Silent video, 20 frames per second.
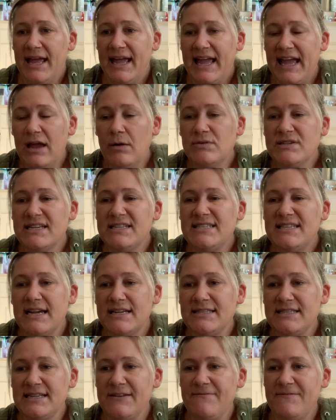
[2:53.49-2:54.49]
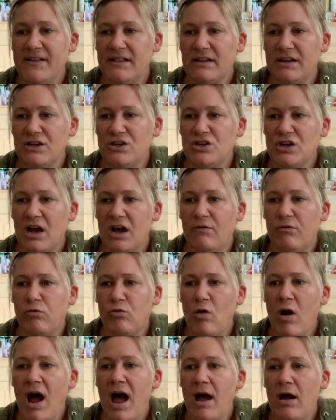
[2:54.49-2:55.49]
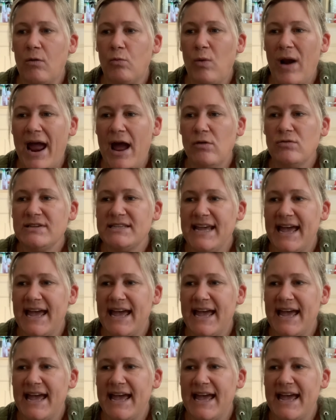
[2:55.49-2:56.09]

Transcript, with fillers: It was a dusty village of round